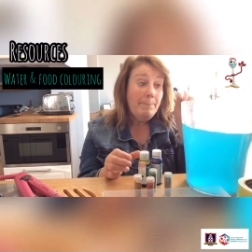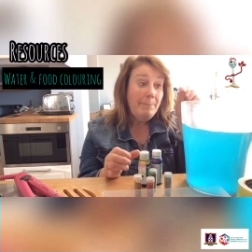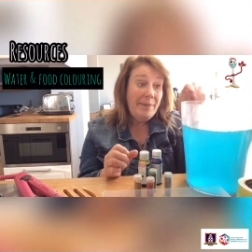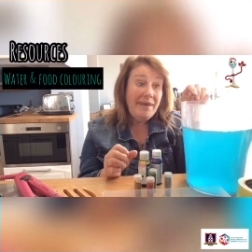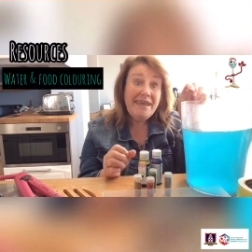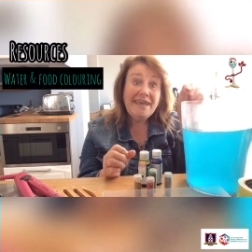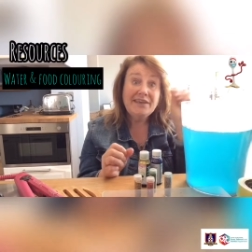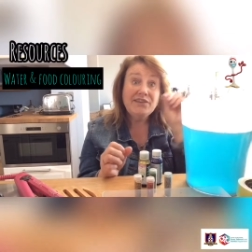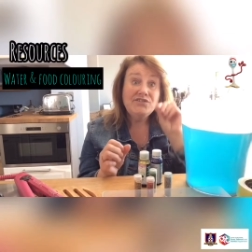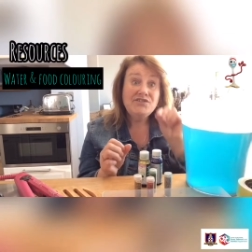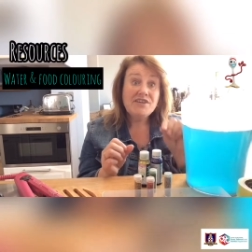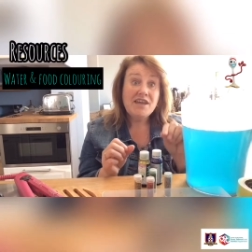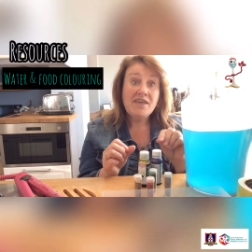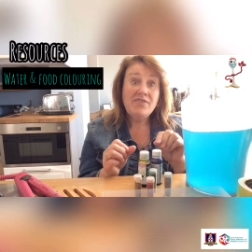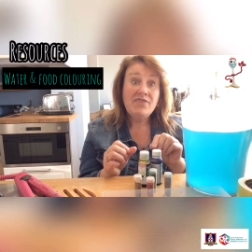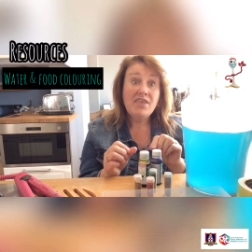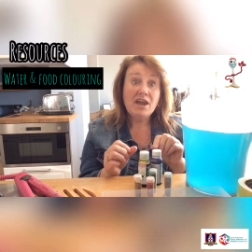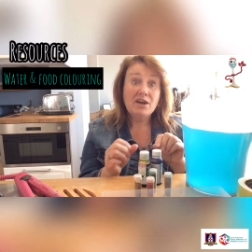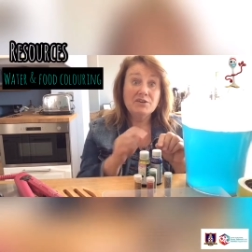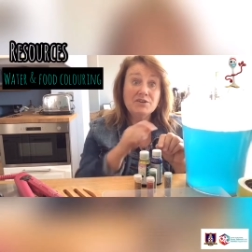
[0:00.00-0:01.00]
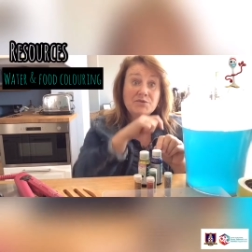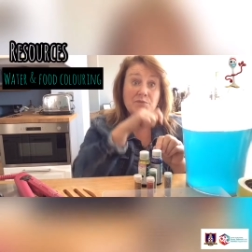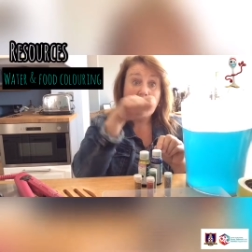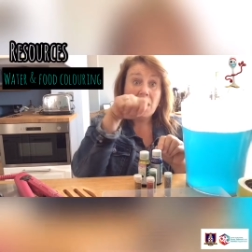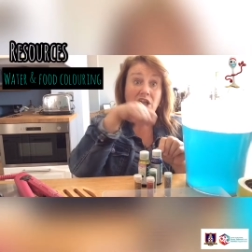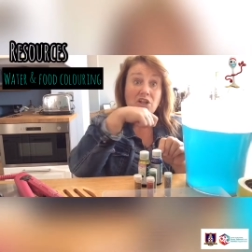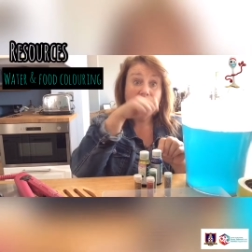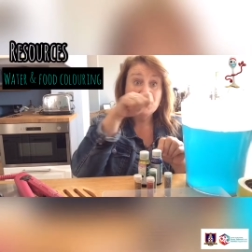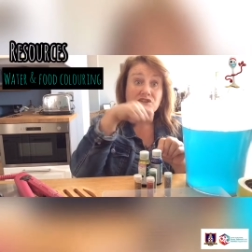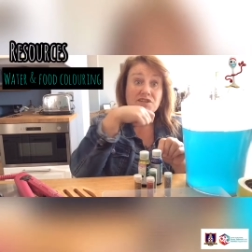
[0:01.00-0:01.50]
paint in there as
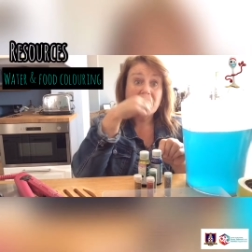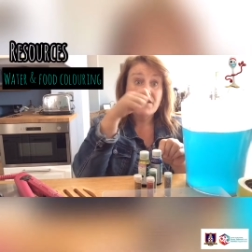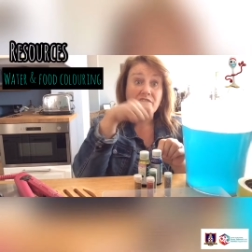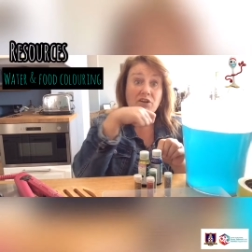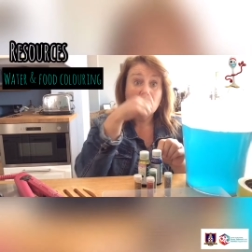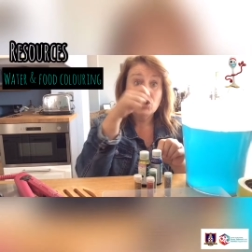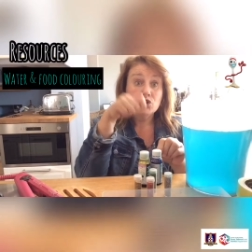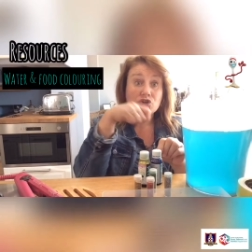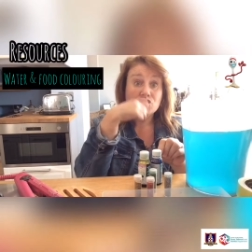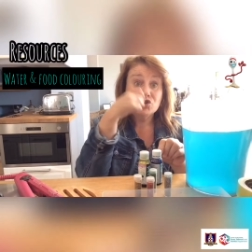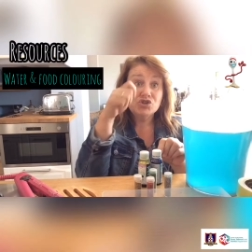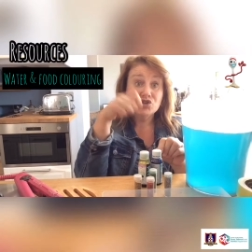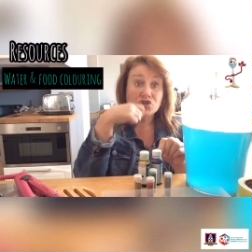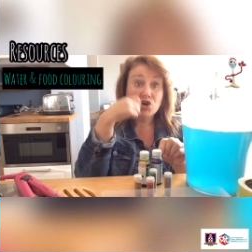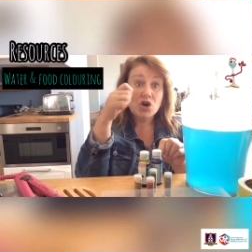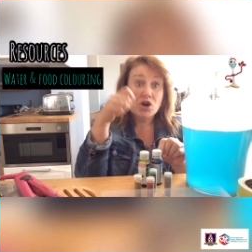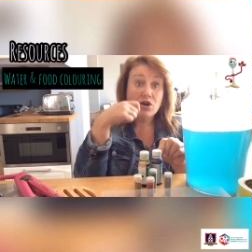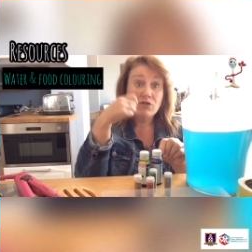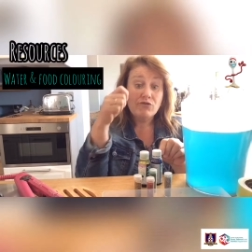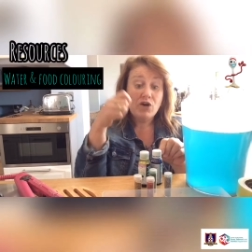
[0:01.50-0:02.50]
well and just give it a good stir